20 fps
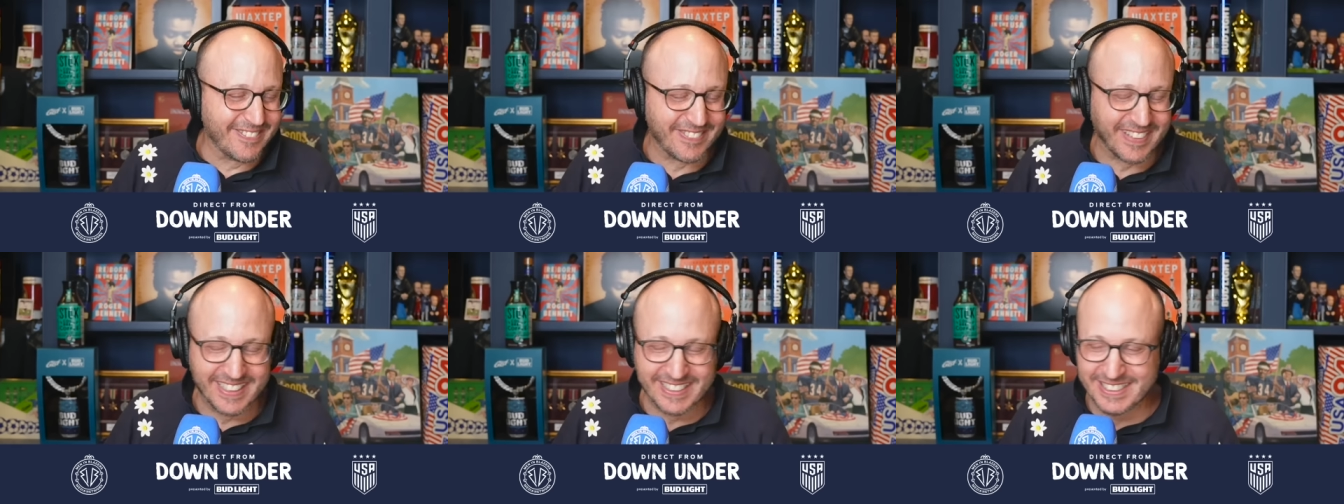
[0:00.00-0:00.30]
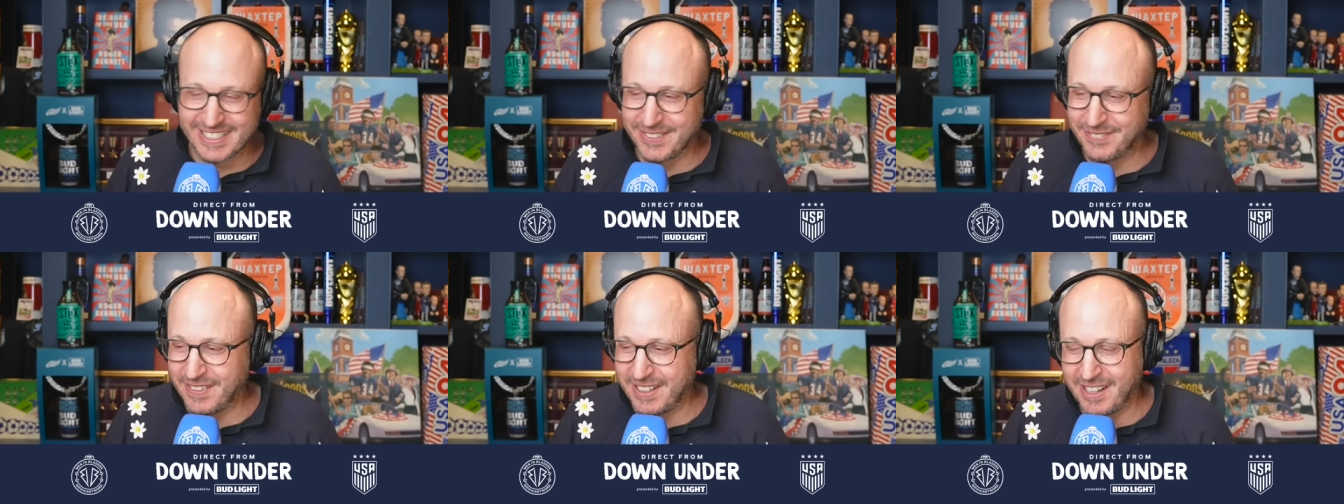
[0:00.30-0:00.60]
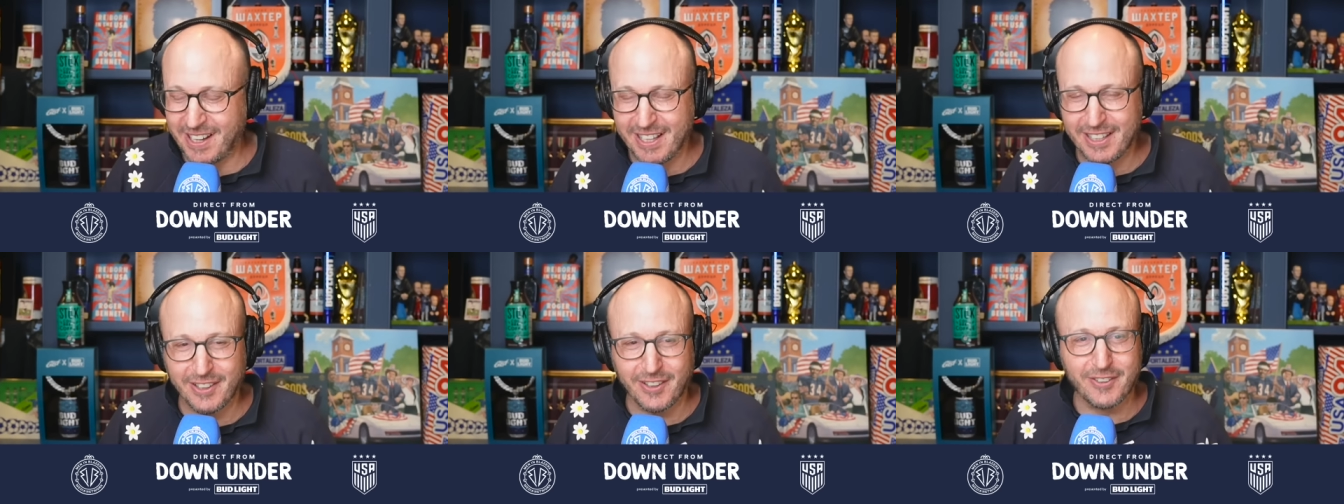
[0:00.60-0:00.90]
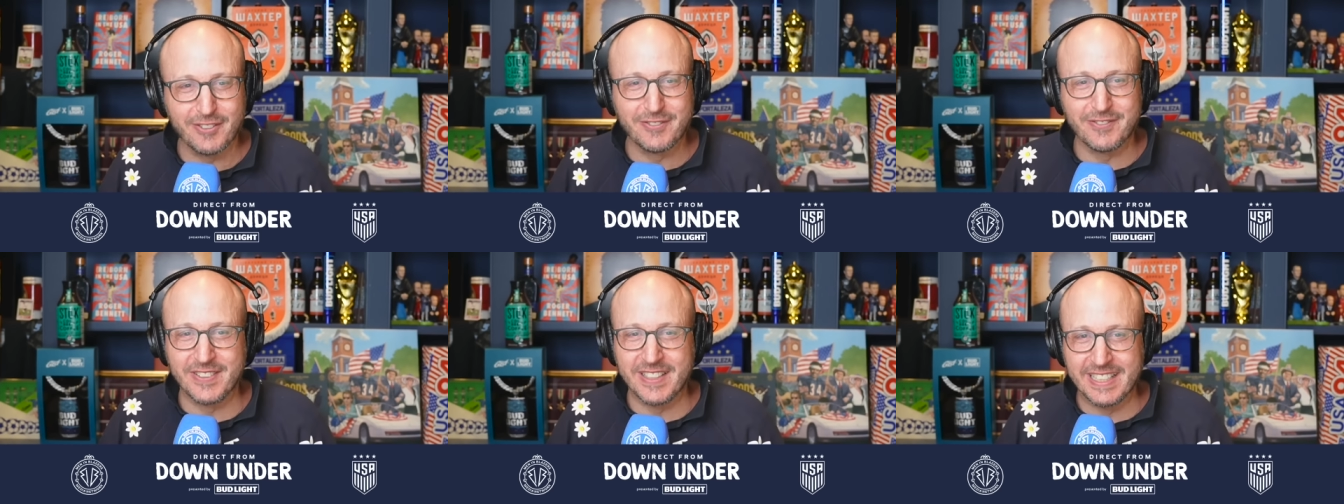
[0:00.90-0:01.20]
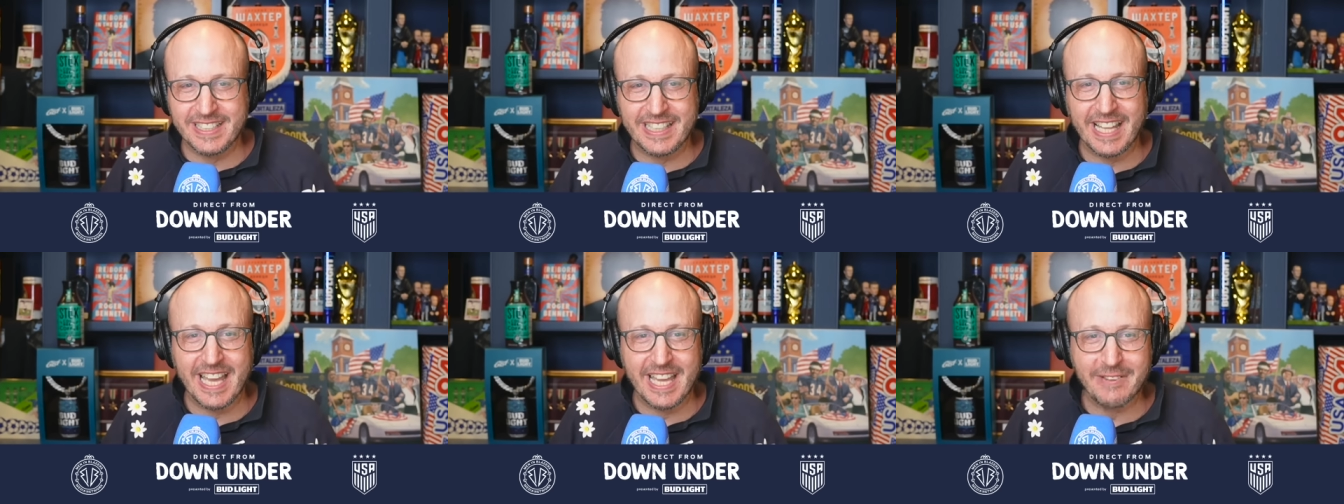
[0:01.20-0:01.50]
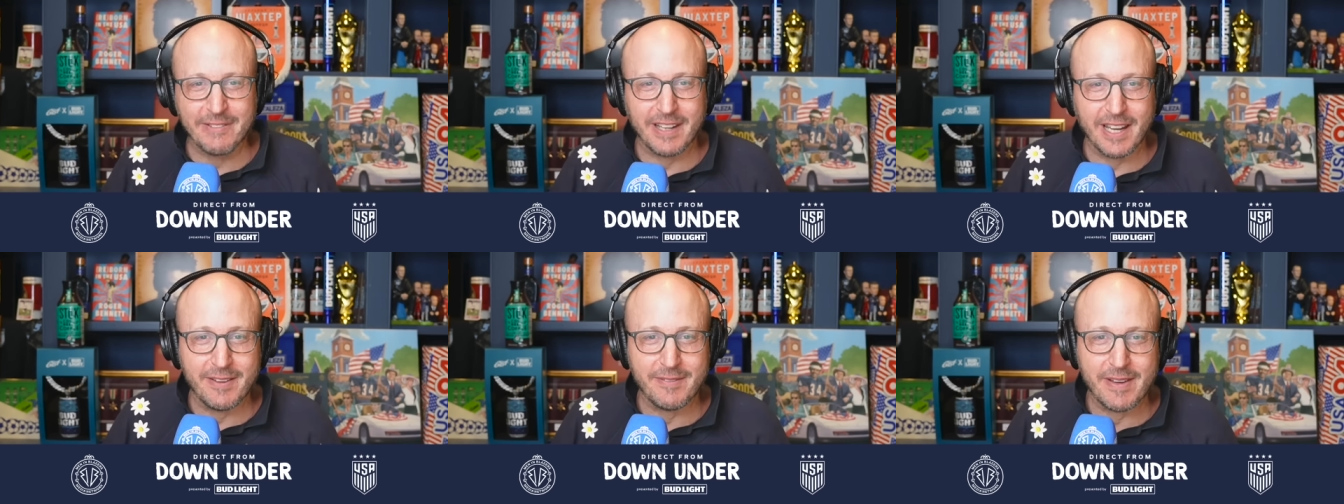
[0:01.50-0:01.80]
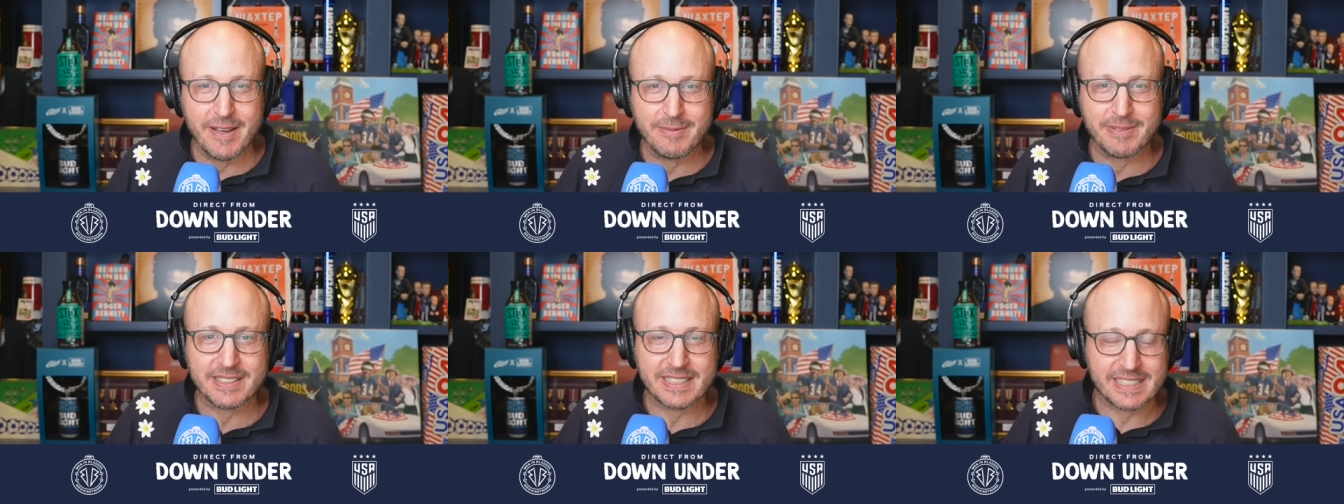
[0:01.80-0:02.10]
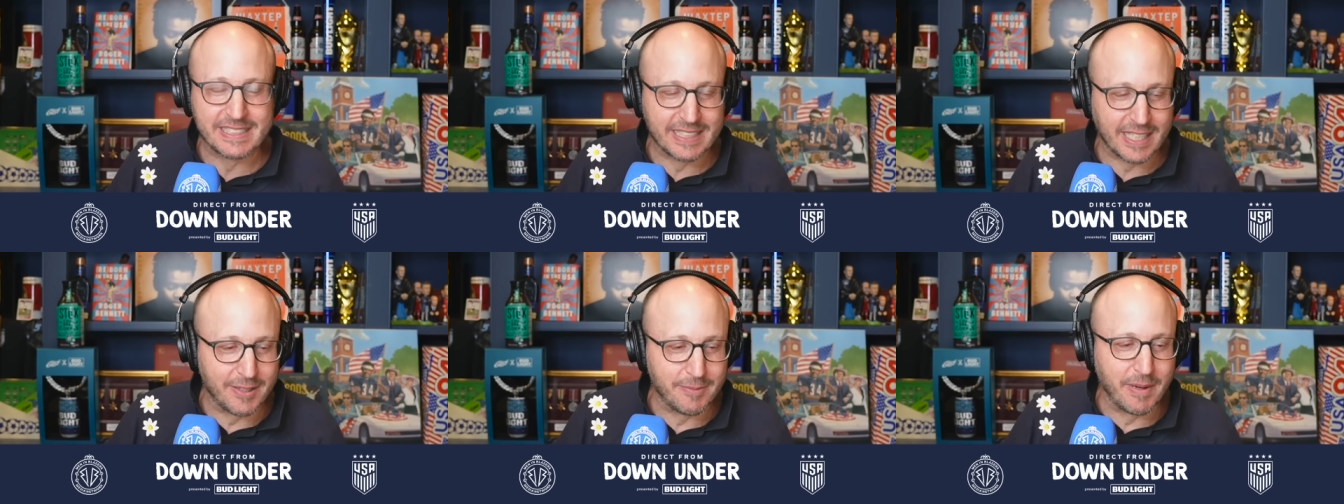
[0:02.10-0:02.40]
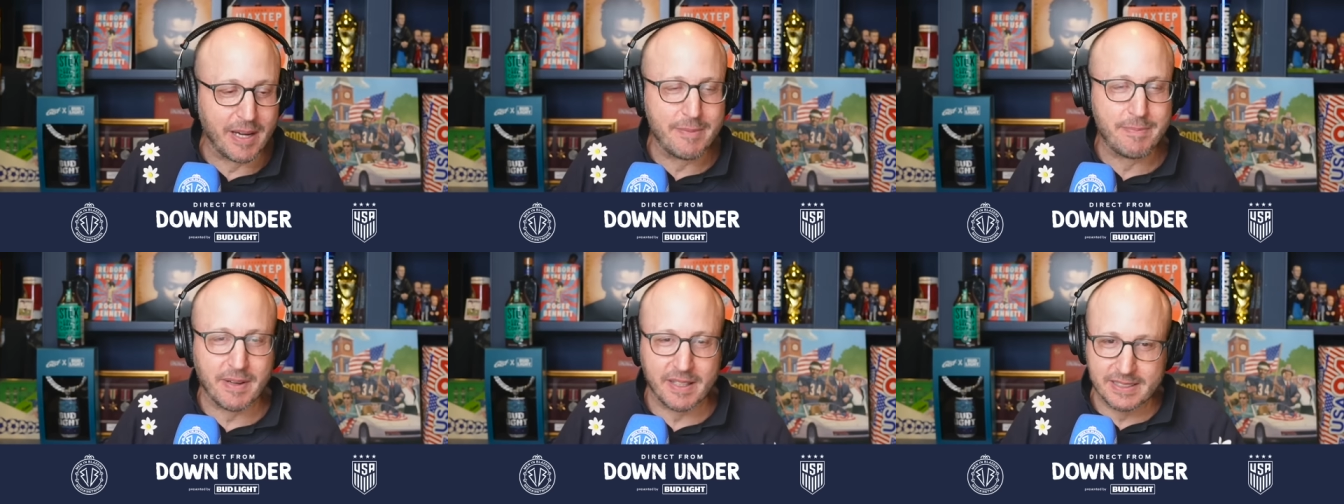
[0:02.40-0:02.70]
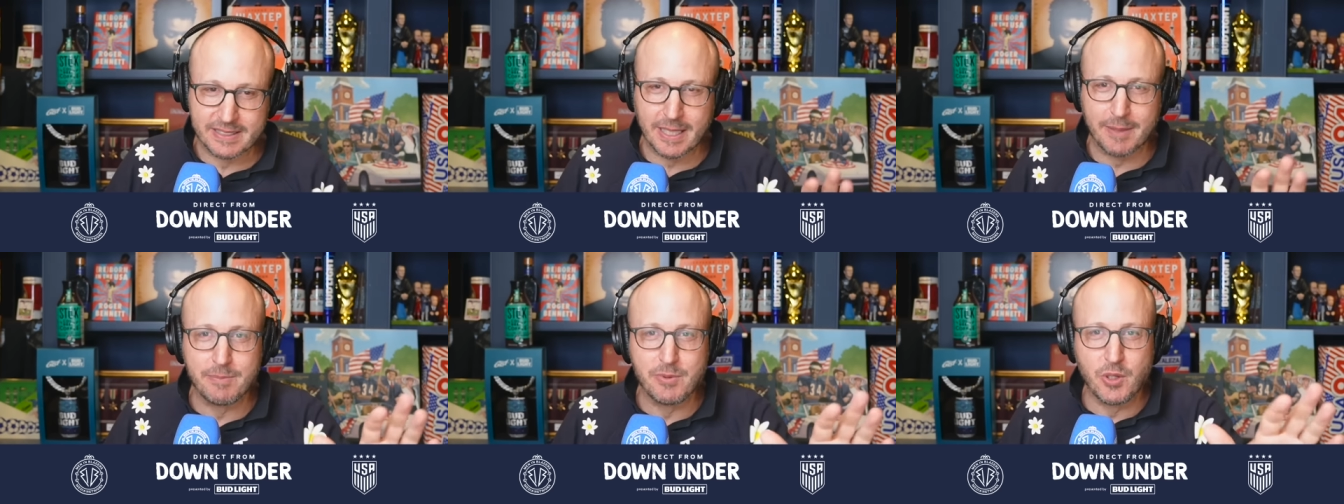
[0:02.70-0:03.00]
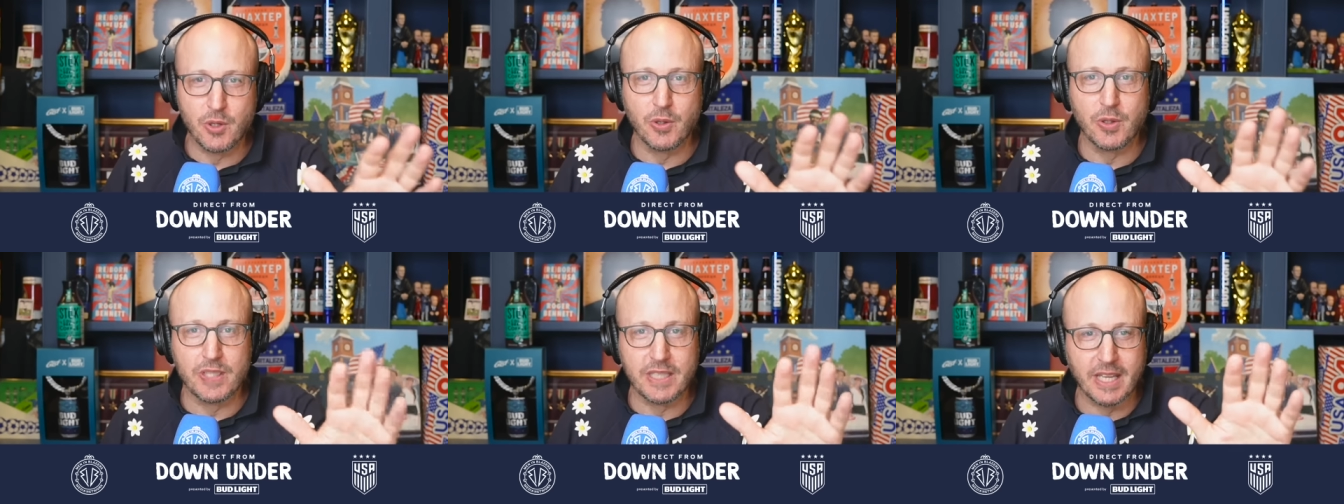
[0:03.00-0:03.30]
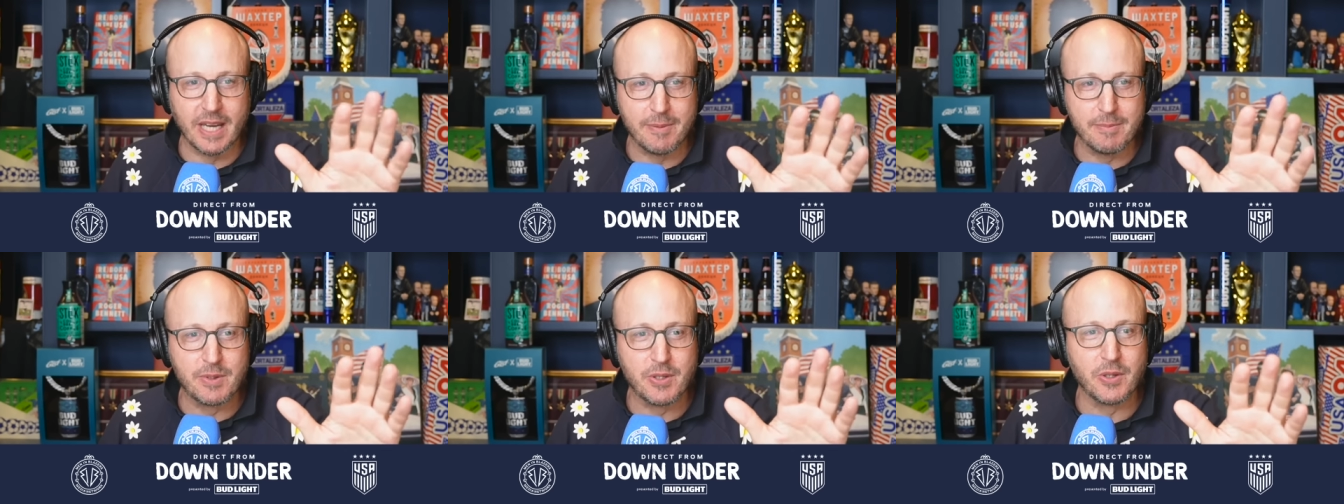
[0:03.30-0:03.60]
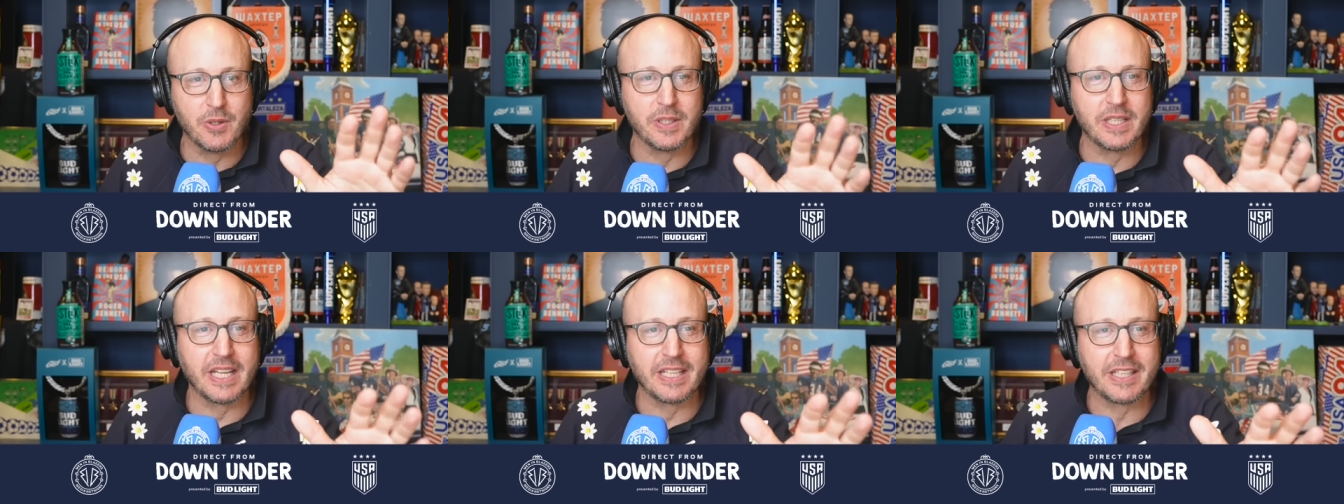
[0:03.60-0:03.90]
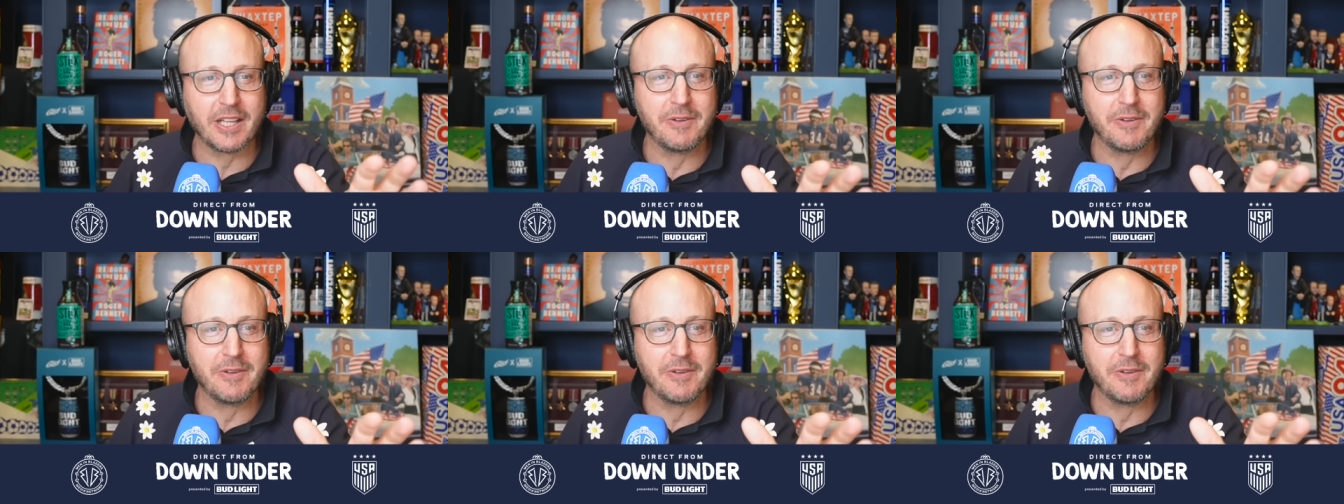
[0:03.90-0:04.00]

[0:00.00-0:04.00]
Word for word: that and Savannah I long for the day when I'm able to tell my parents I'm good I'm good I